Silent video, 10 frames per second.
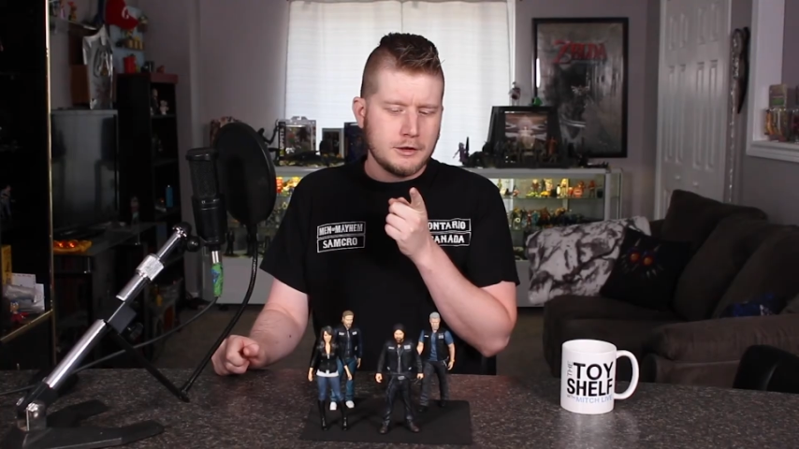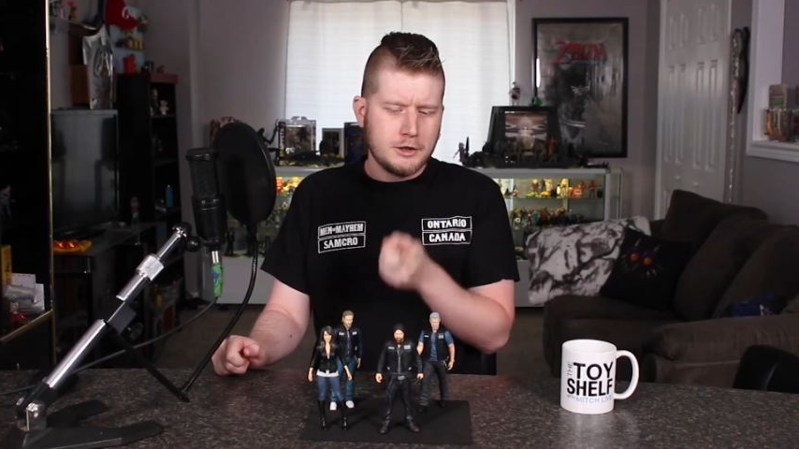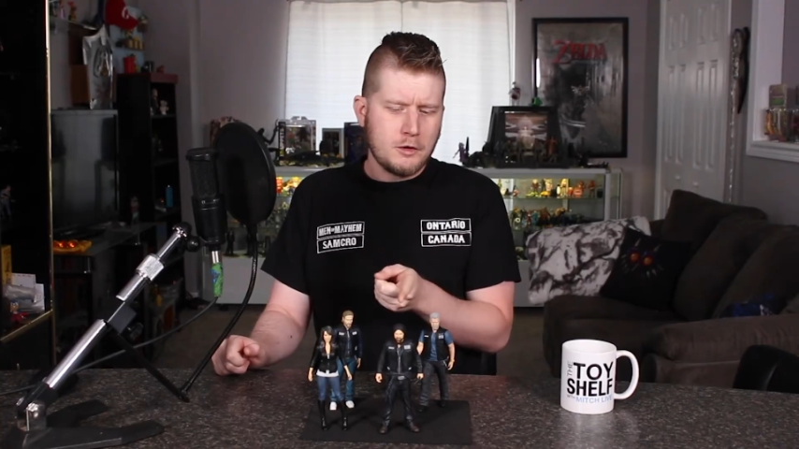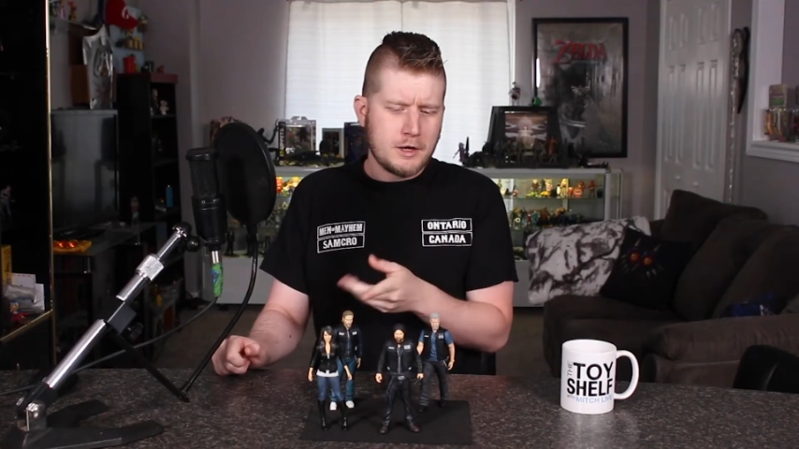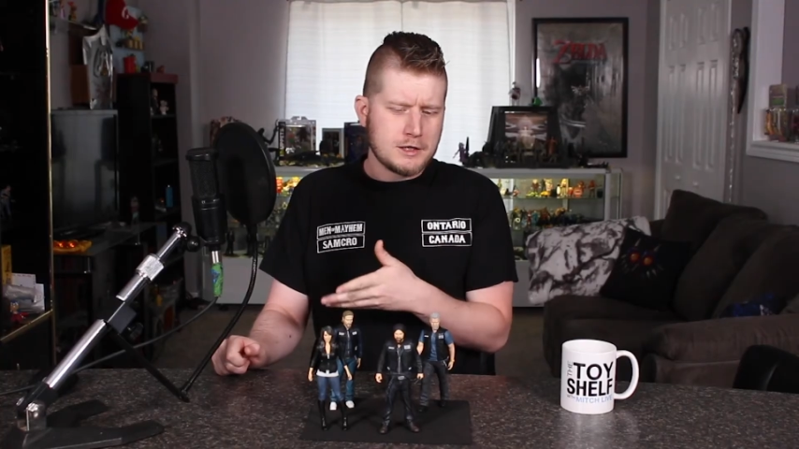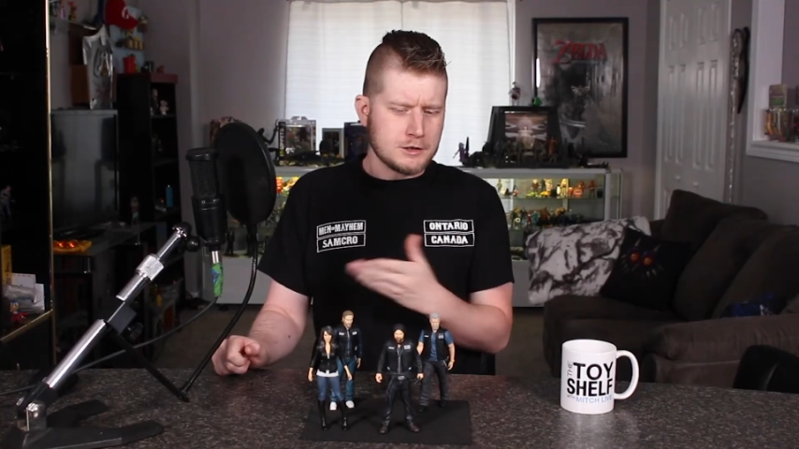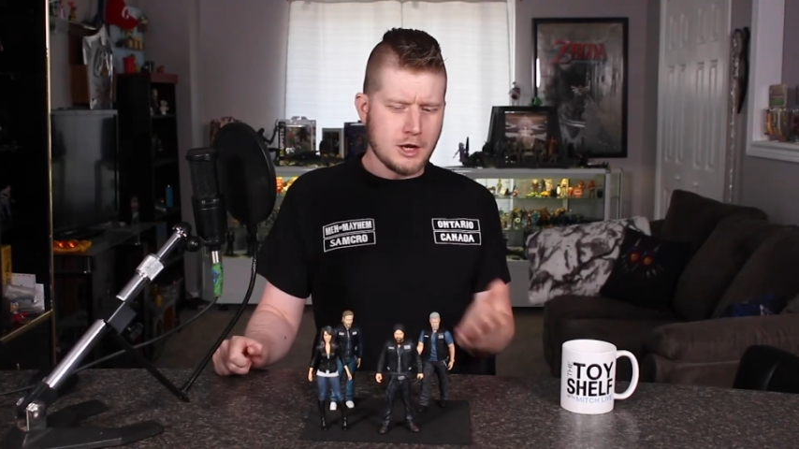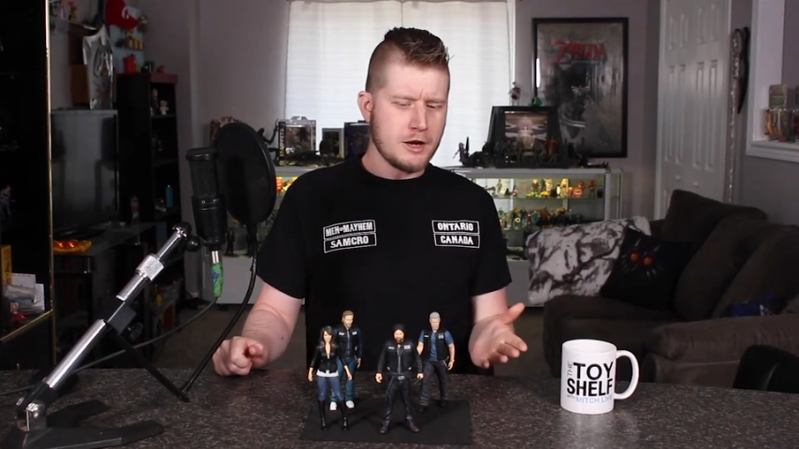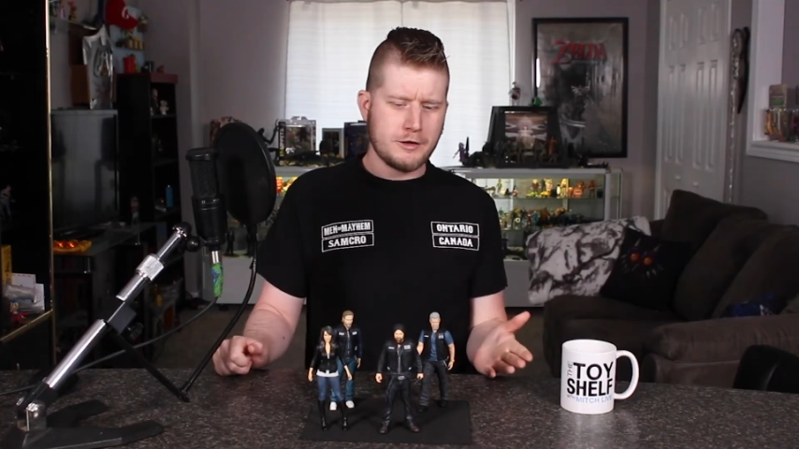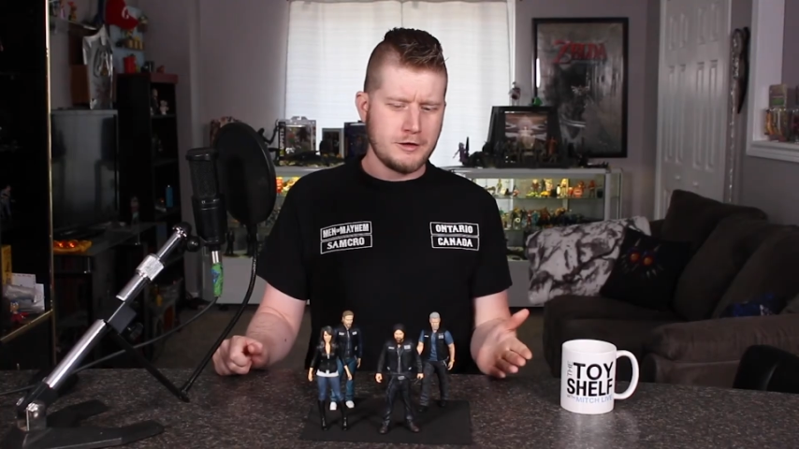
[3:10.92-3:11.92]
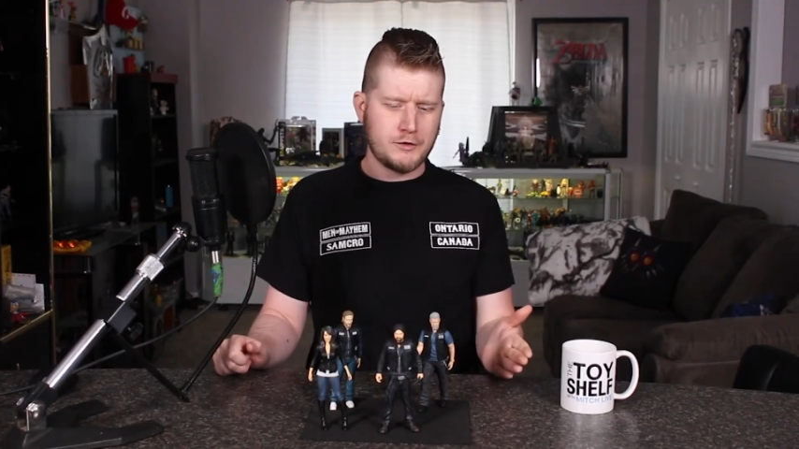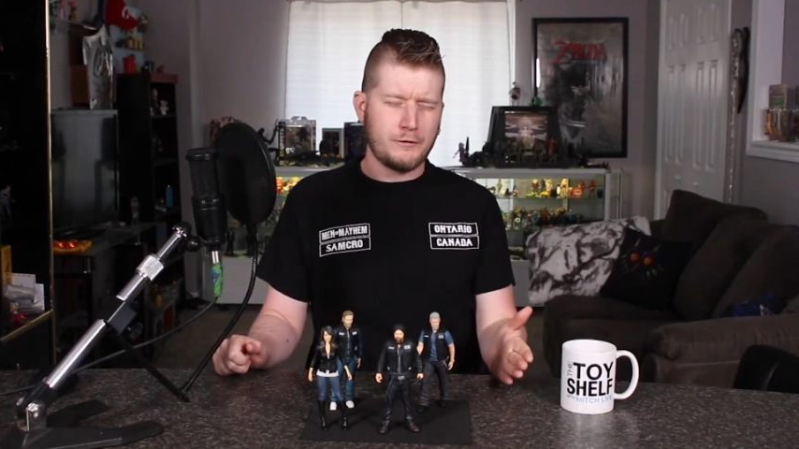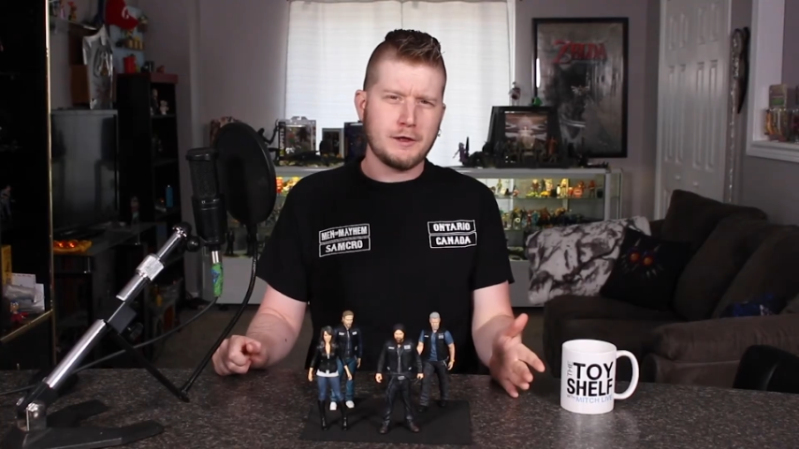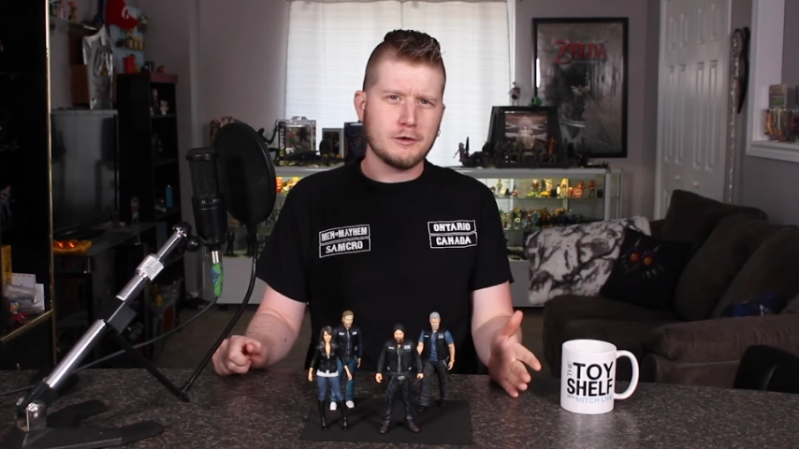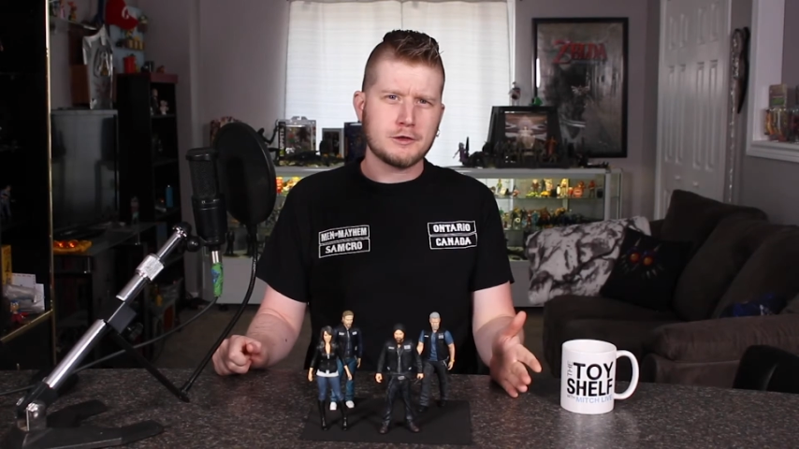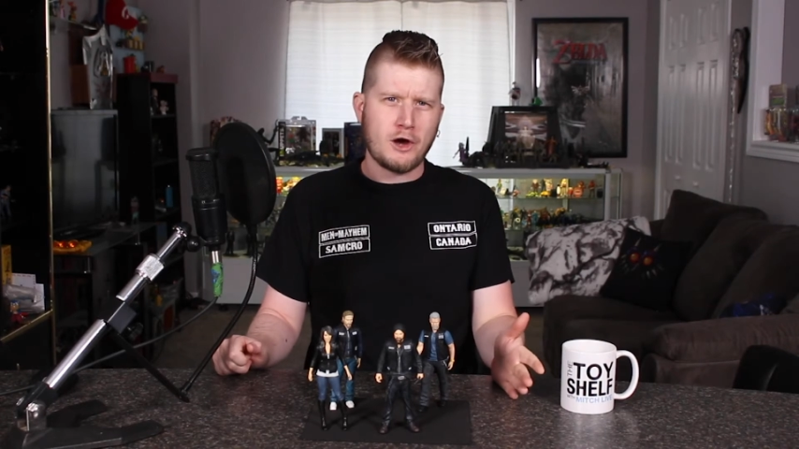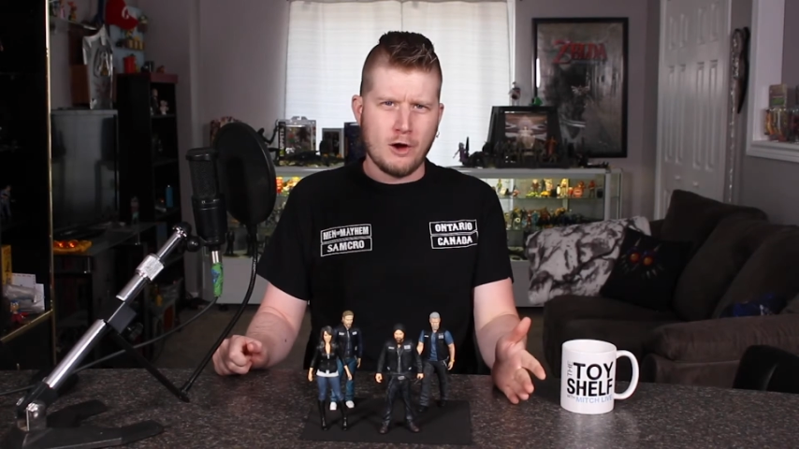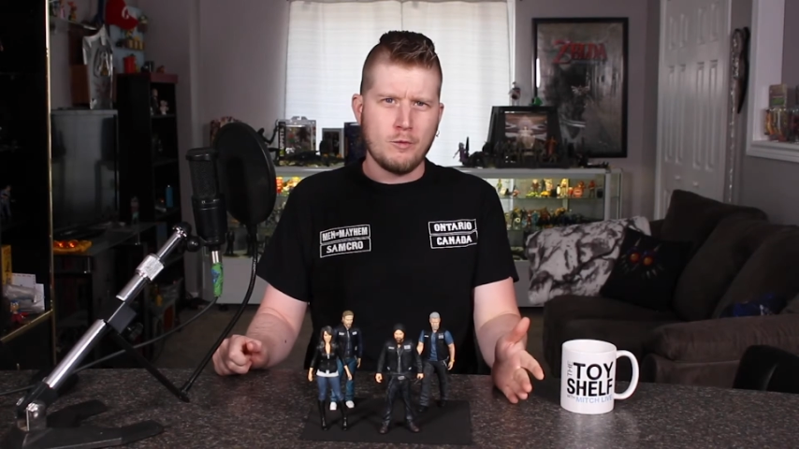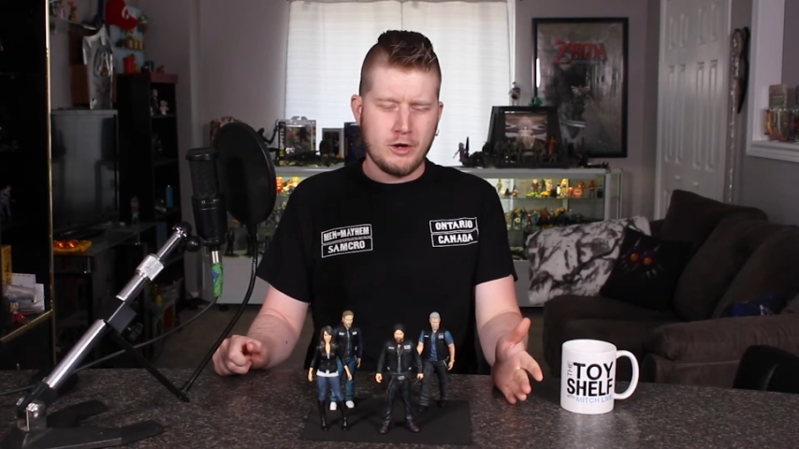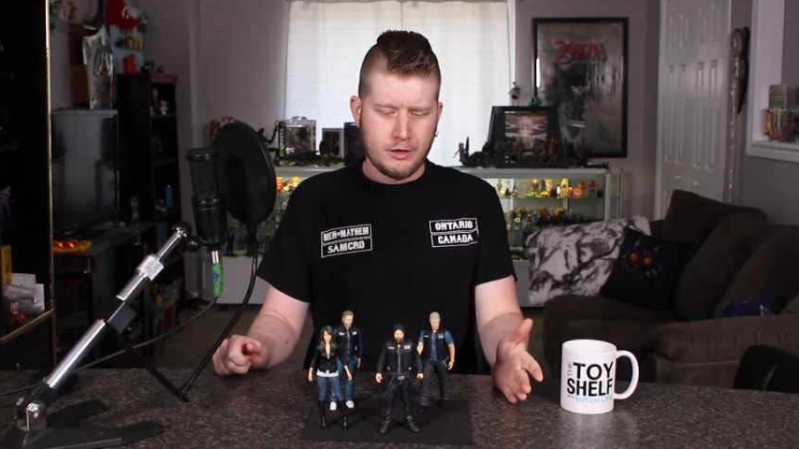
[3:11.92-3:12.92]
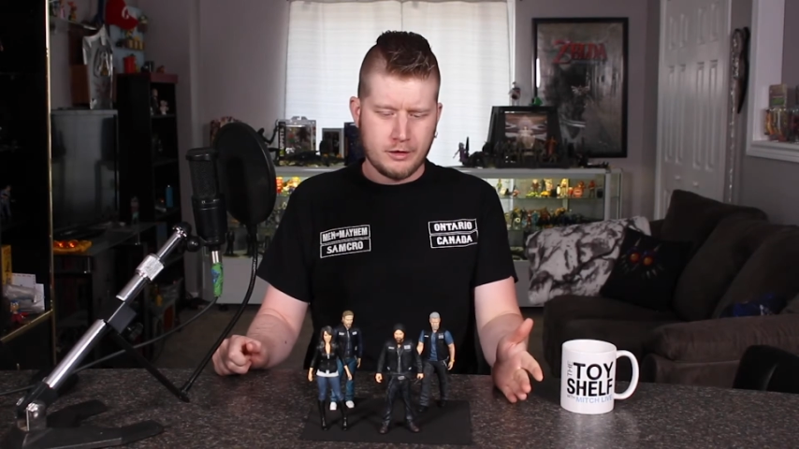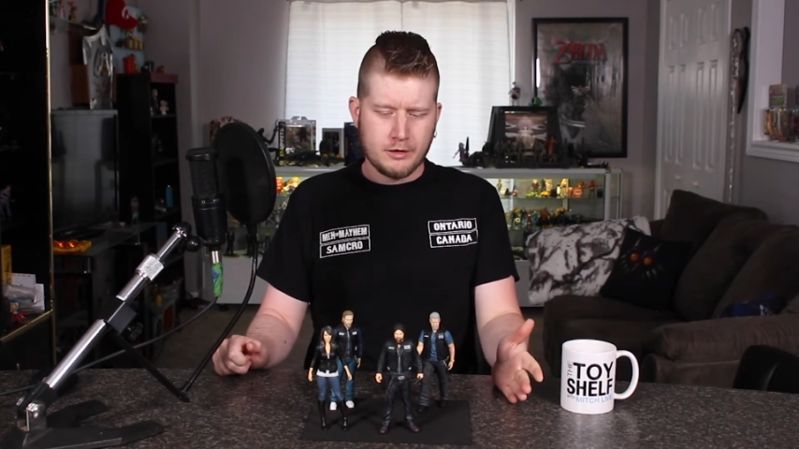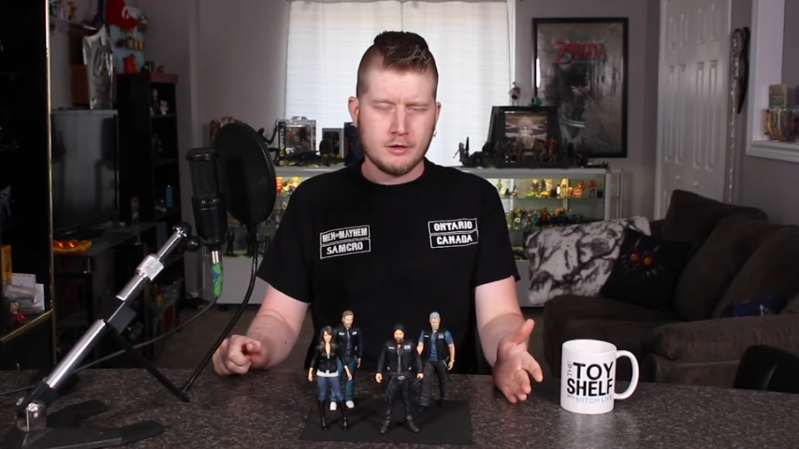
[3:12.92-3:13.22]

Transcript: You know what none of these figures come with?